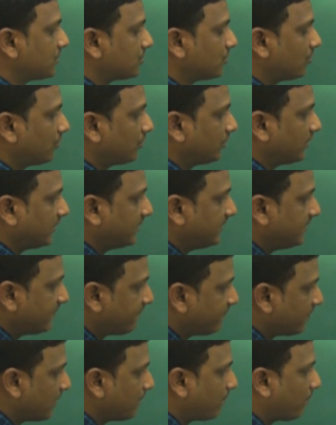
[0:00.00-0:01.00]
So the
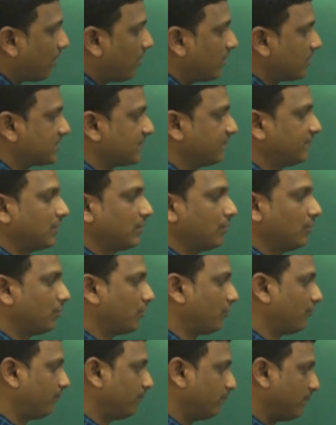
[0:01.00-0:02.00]
different parts of the
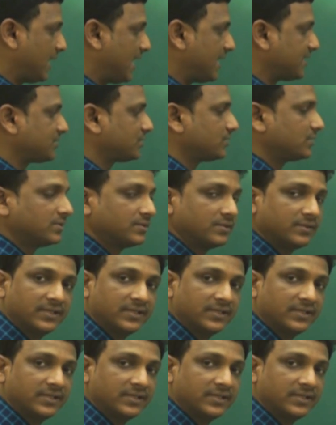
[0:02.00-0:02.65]
chloroplast,